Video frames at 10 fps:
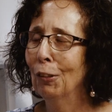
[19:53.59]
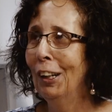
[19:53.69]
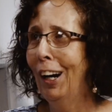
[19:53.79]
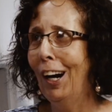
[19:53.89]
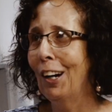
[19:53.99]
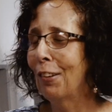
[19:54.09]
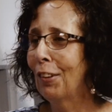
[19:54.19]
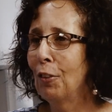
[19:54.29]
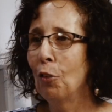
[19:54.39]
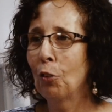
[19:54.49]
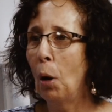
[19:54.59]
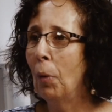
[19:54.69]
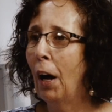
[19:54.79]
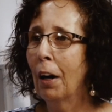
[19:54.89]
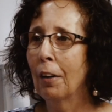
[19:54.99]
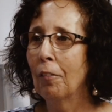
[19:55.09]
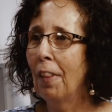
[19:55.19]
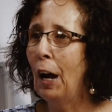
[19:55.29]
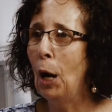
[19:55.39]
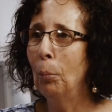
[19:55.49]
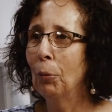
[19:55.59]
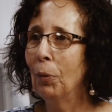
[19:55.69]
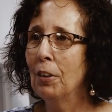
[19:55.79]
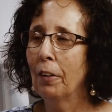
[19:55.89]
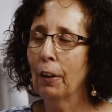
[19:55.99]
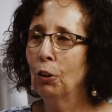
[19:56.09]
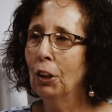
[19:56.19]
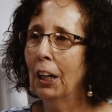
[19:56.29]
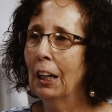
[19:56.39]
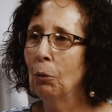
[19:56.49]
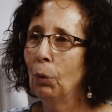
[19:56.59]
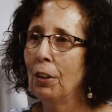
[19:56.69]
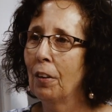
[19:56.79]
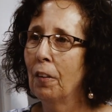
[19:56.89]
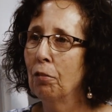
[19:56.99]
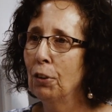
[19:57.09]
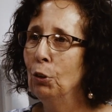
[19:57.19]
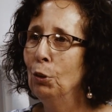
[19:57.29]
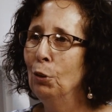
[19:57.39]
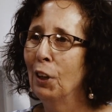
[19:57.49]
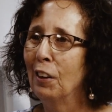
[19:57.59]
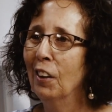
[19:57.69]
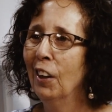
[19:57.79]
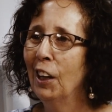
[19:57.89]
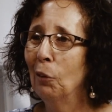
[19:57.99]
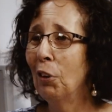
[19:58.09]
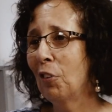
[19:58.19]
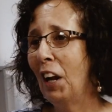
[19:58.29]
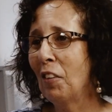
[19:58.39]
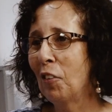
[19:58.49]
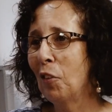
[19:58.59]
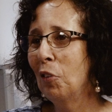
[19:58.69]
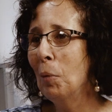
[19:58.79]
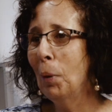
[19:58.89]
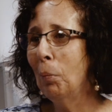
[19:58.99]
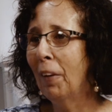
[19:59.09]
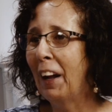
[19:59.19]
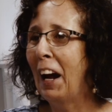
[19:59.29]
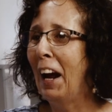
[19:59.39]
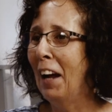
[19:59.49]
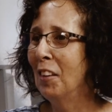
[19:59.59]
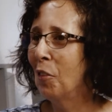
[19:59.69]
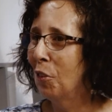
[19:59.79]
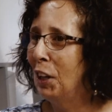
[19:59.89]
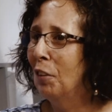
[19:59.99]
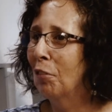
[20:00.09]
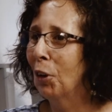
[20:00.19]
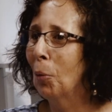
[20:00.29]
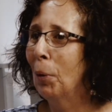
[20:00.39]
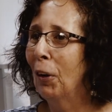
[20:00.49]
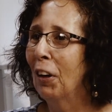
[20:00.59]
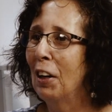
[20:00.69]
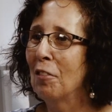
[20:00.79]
100 and some odd of them, and we did the cooking and we did the food, and it was nice to see people that I hadn't seen for a period of time.